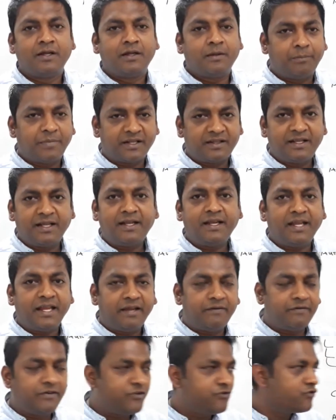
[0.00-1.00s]
But then
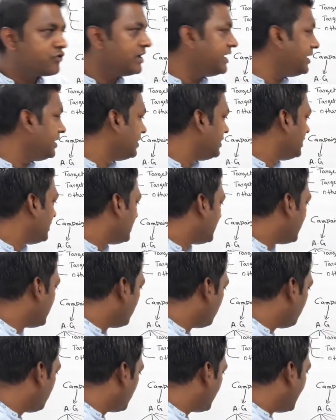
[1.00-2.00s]
eventually you
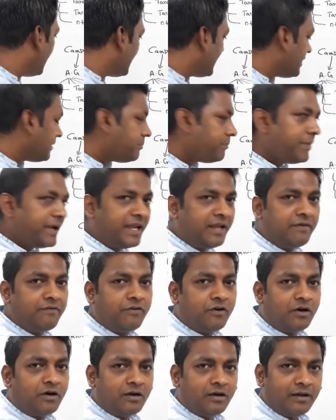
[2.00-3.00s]
would end up paying
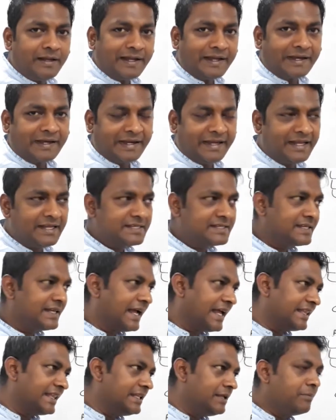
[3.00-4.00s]
for clicks
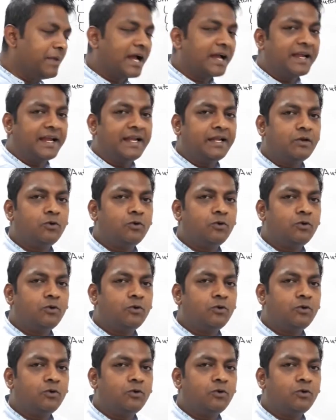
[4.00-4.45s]
at the back end.